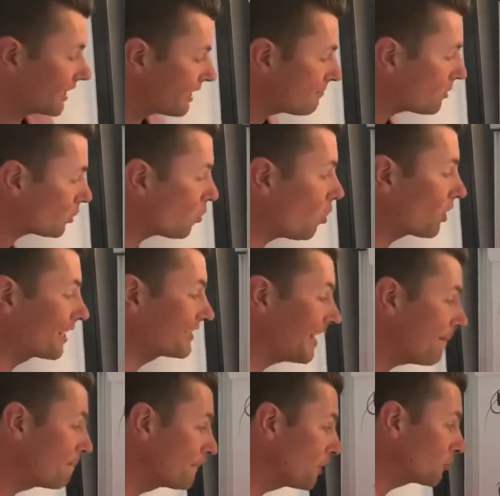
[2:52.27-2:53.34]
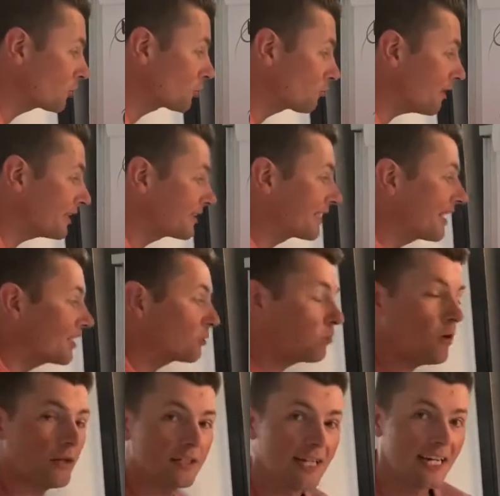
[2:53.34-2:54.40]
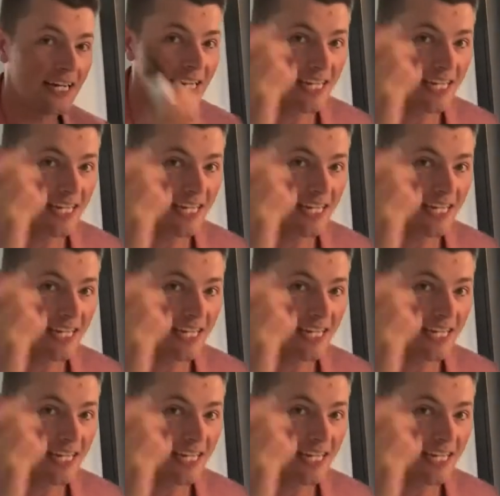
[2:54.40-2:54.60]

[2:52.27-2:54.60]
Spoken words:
Give them a call because that builds trust. And guess what?